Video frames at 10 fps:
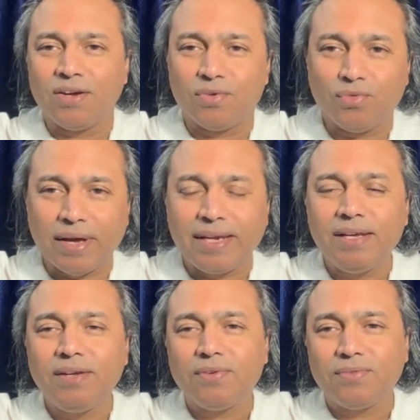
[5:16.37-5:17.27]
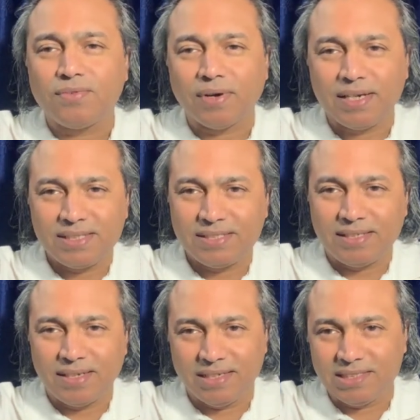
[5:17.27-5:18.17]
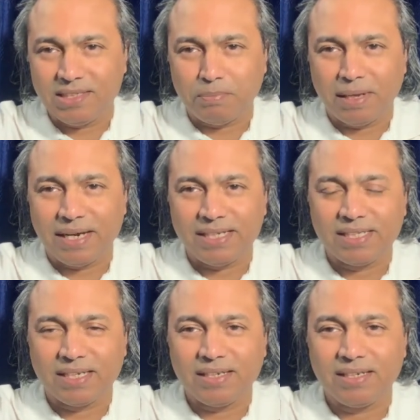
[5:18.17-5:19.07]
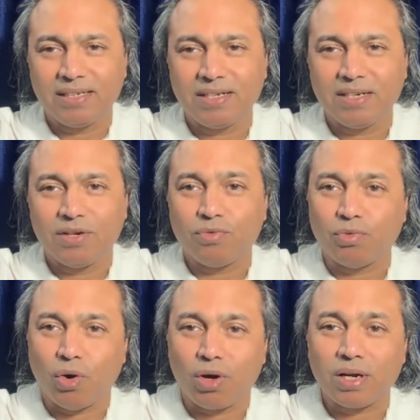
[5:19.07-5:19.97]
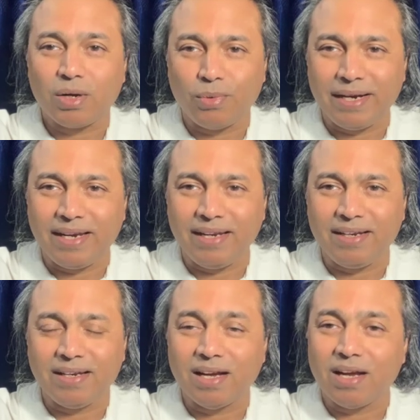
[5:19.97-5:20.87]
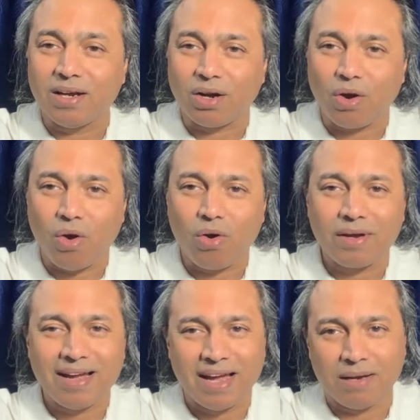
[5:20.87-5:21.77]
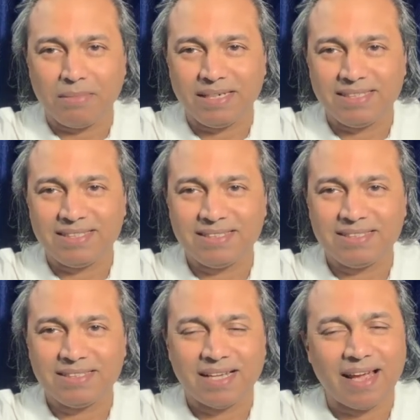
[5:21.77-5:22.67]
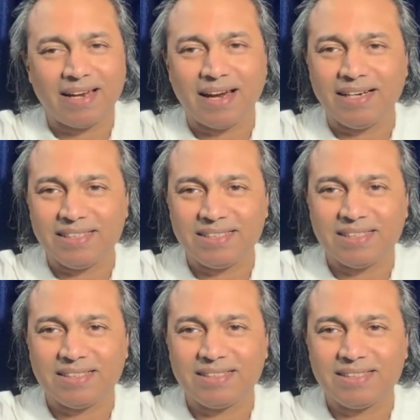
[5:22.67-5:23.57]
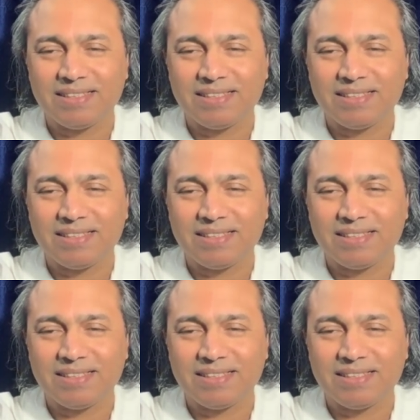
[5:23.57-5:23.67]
Very first inspiration for quitting wrong habits and addictions